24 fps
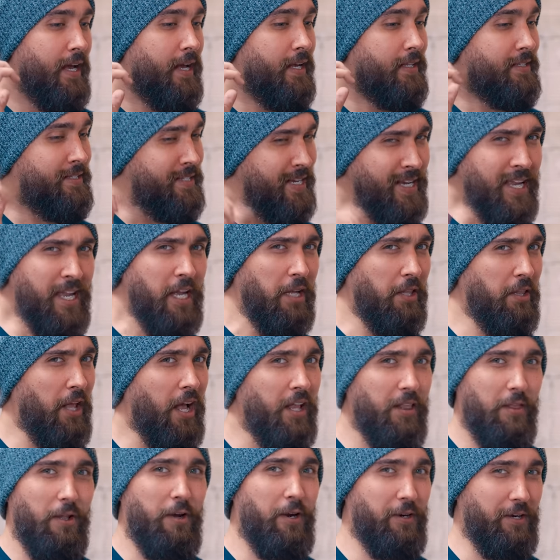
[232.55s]
it's taking a lot
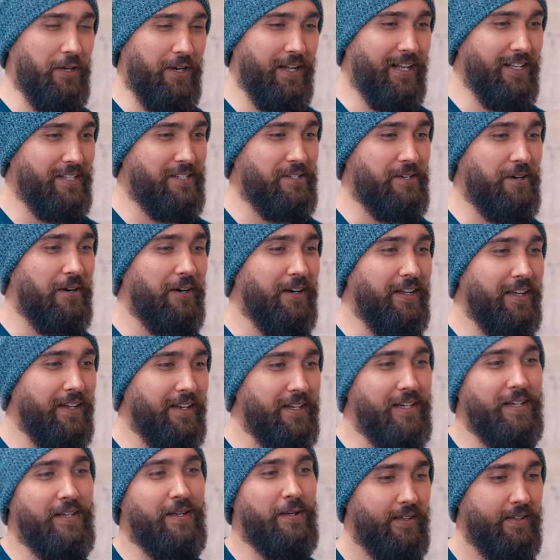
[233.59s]
longer to get started.
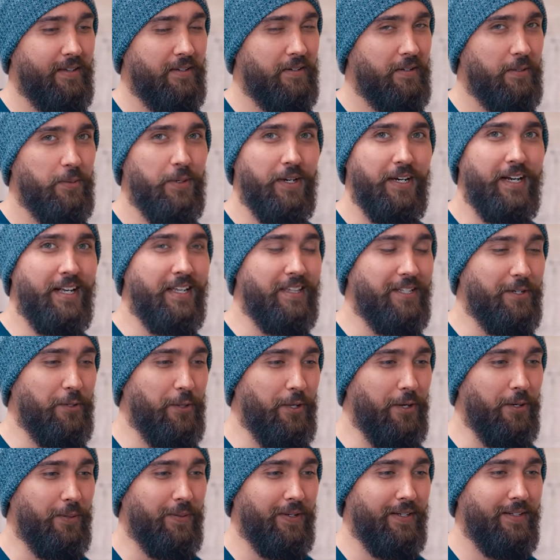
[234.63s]
We're gonna get there
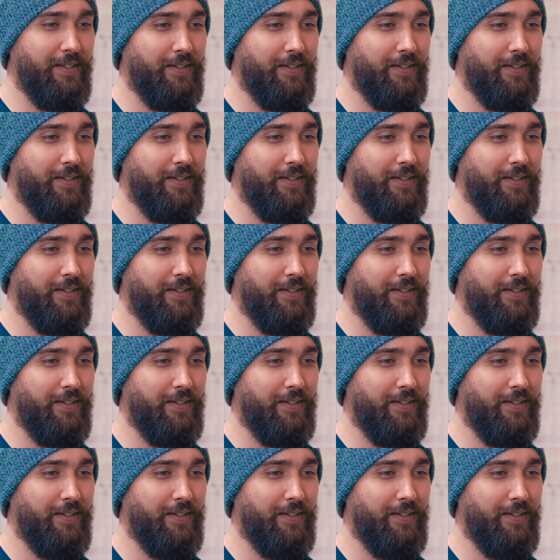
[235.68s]
though.